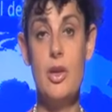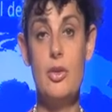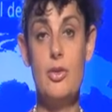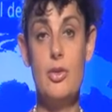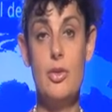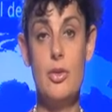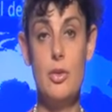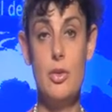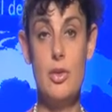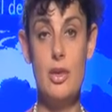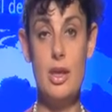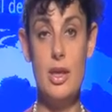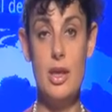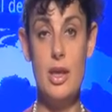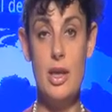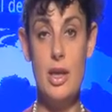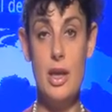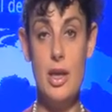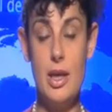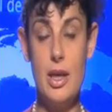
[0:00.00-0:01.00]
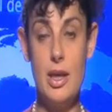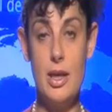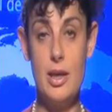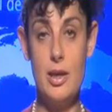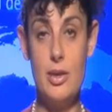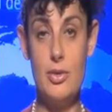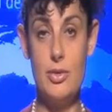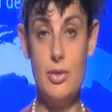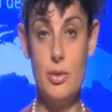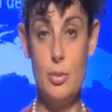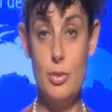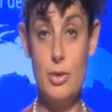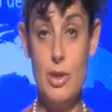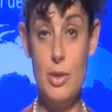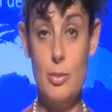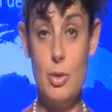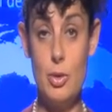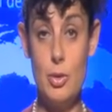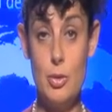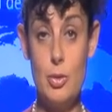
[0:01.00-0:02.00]
to the
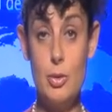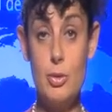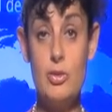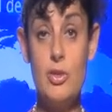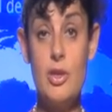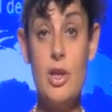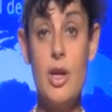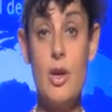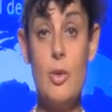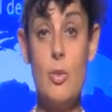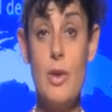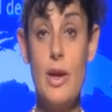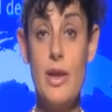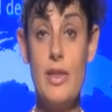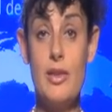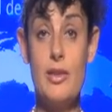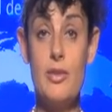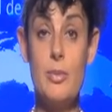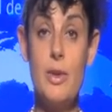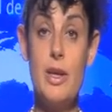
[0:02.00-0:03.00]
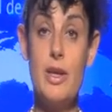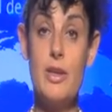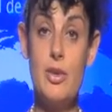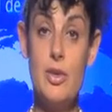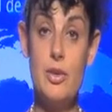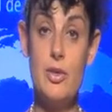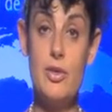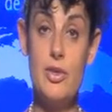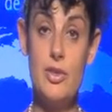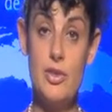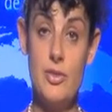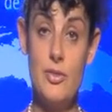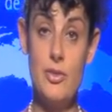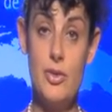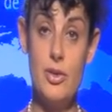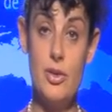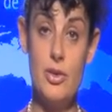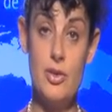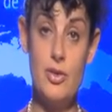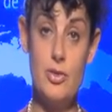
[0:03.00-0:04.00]
Supreme Court where there's been no
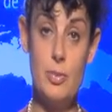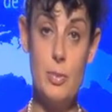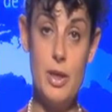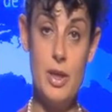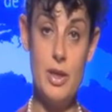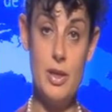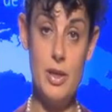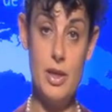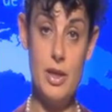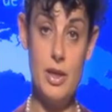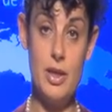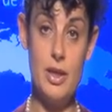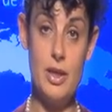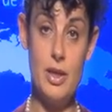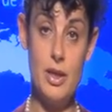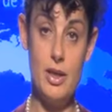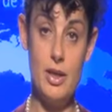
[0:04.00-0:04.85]
certificate by the